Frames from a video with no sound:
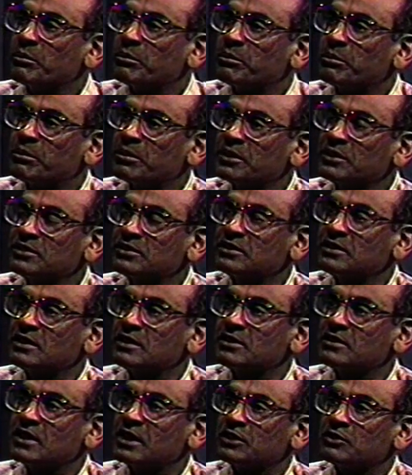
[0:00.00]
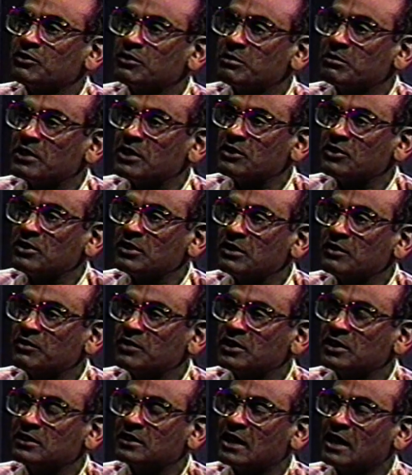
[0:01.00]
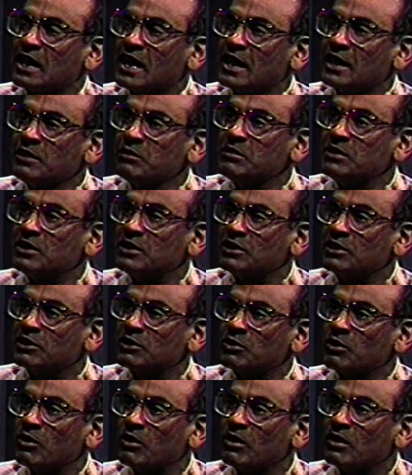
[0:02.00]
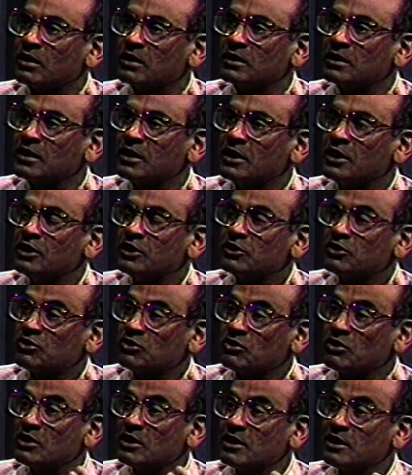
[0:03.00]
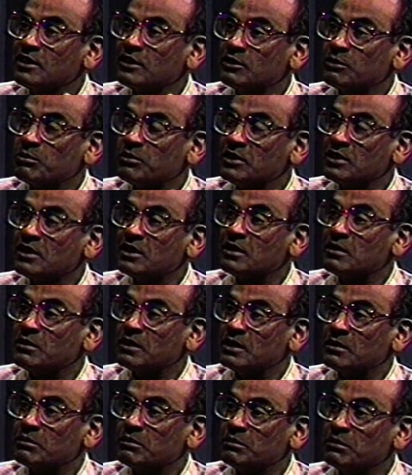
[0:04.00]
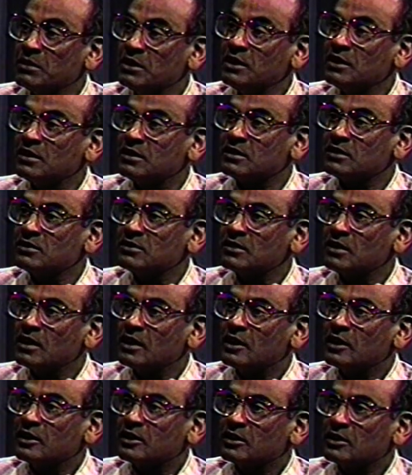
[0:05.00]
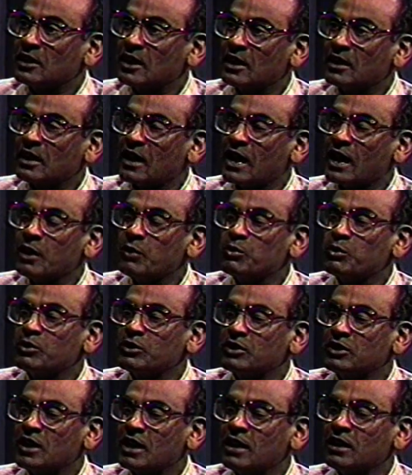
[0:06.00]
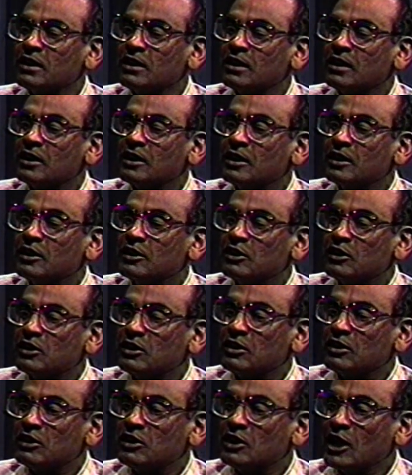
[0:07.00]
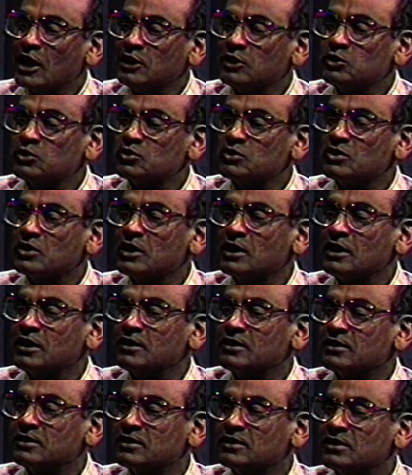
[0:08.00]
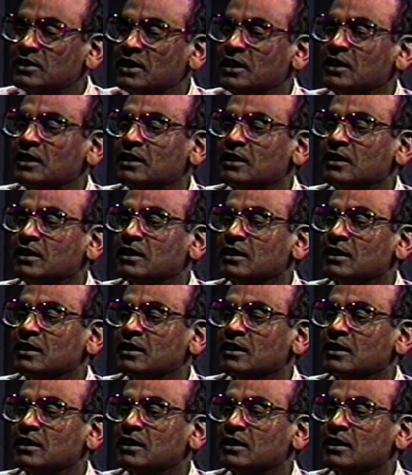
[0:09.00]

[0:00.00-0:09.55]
Personal transformation, if it has any meaning at all, strictly speaking means that I would then naturally see